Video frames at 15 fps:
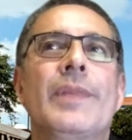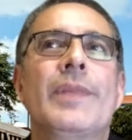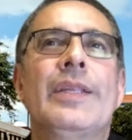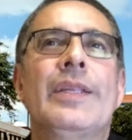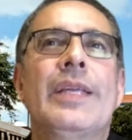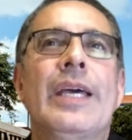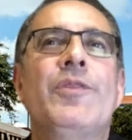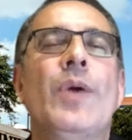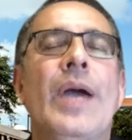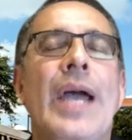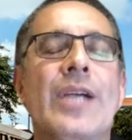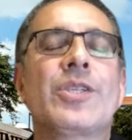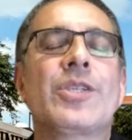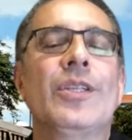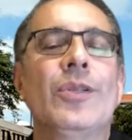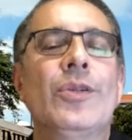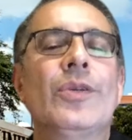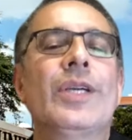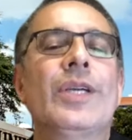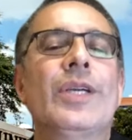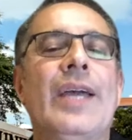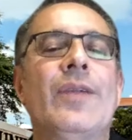that if you actually
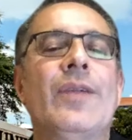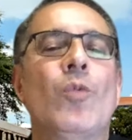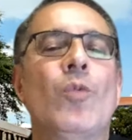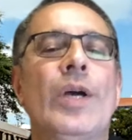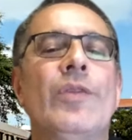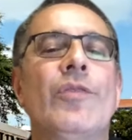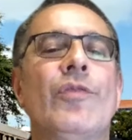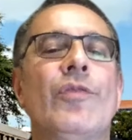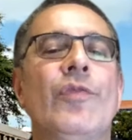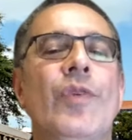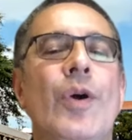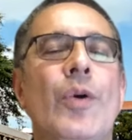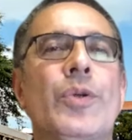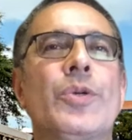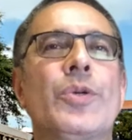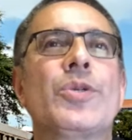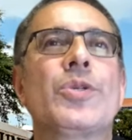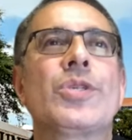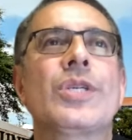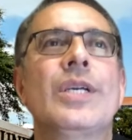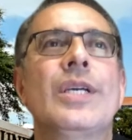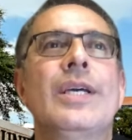look at what
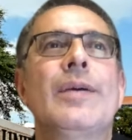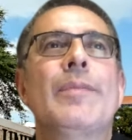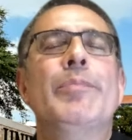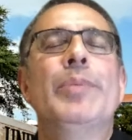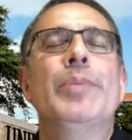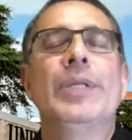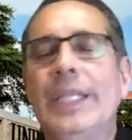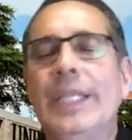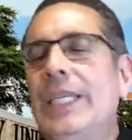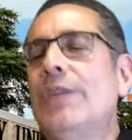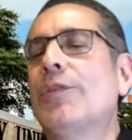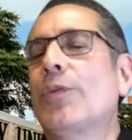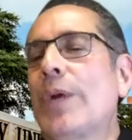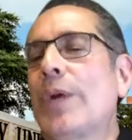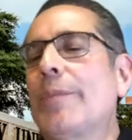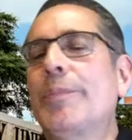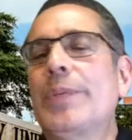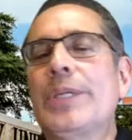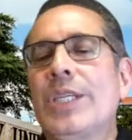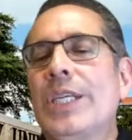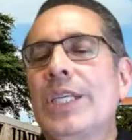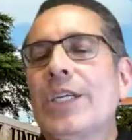voters believe around
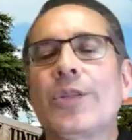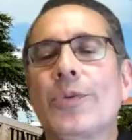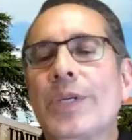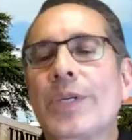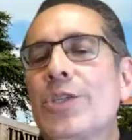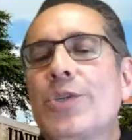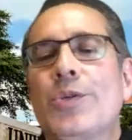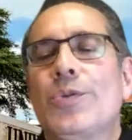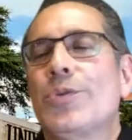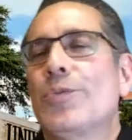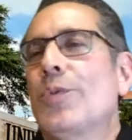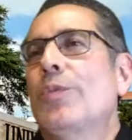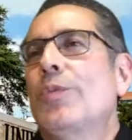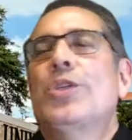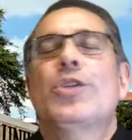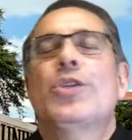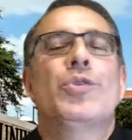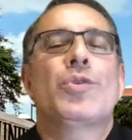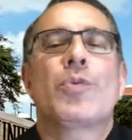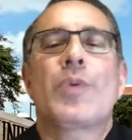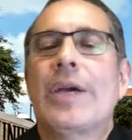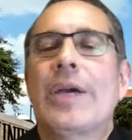particular issues, what we should
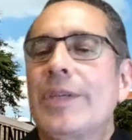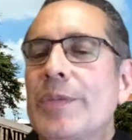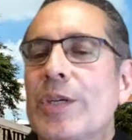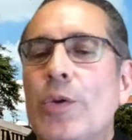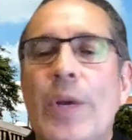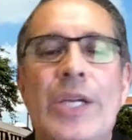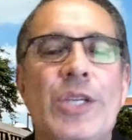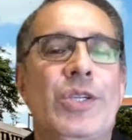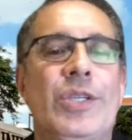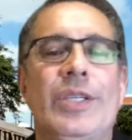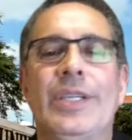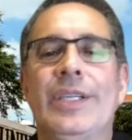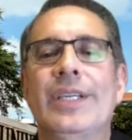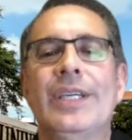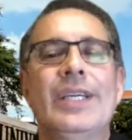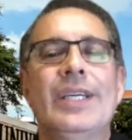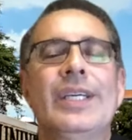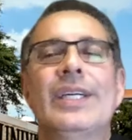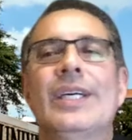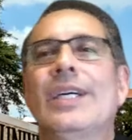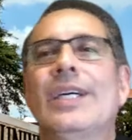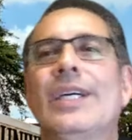do around immigration,
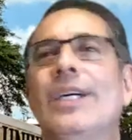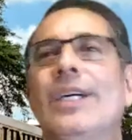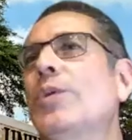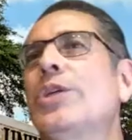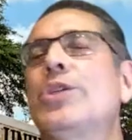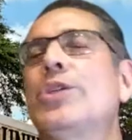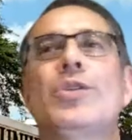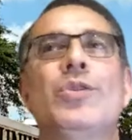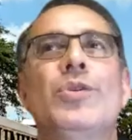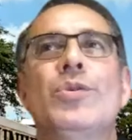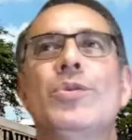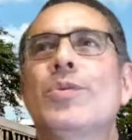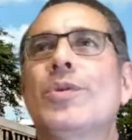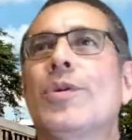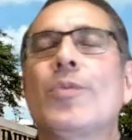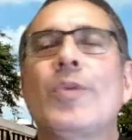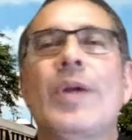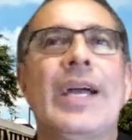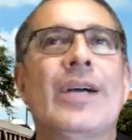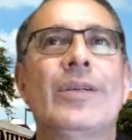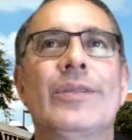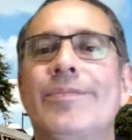uh, what we should do
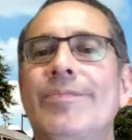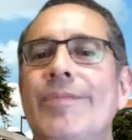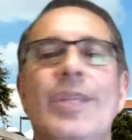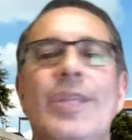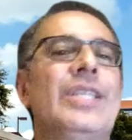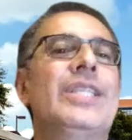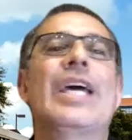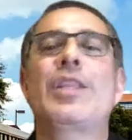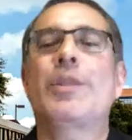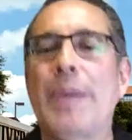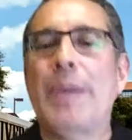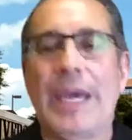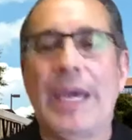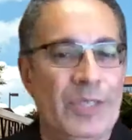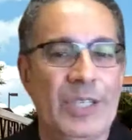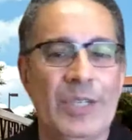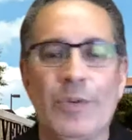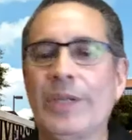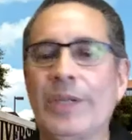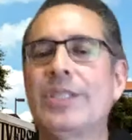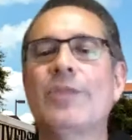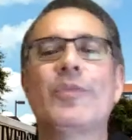around the death penalty,
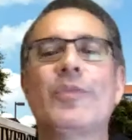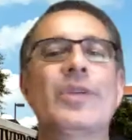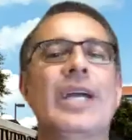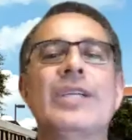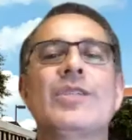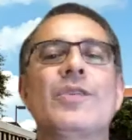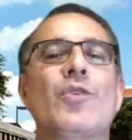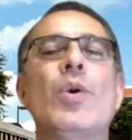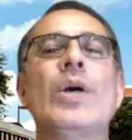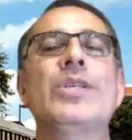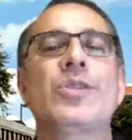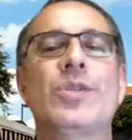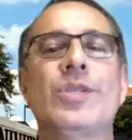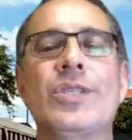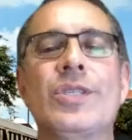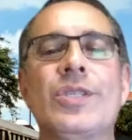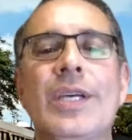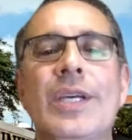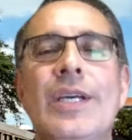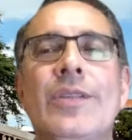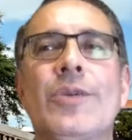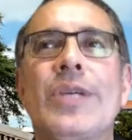around different kinds of questions,
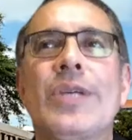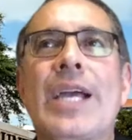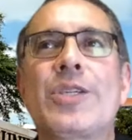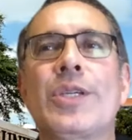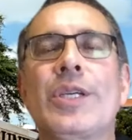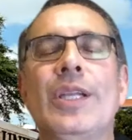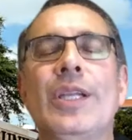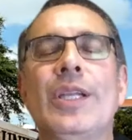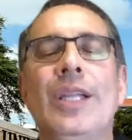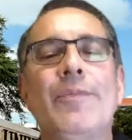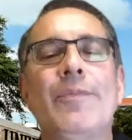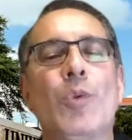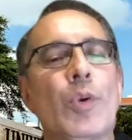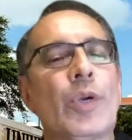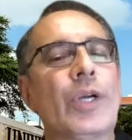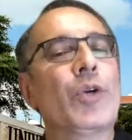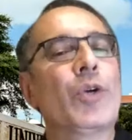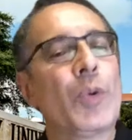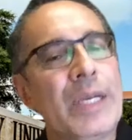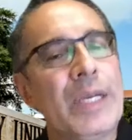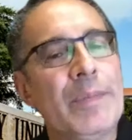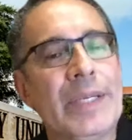there's actually a lot more
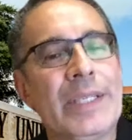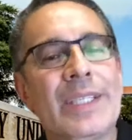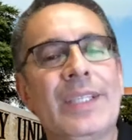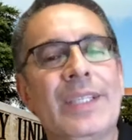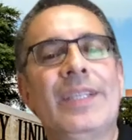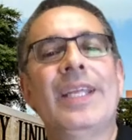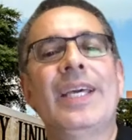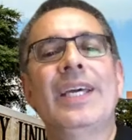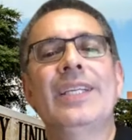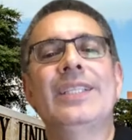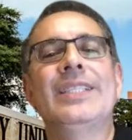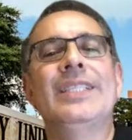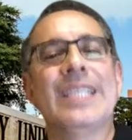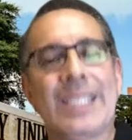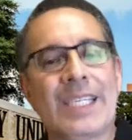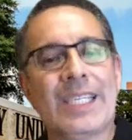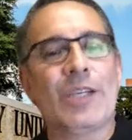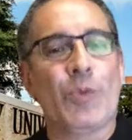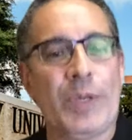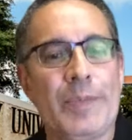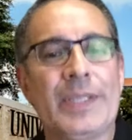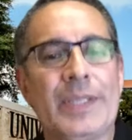agreement than
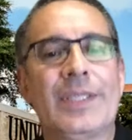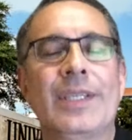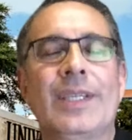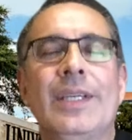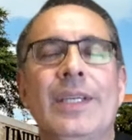disagreement.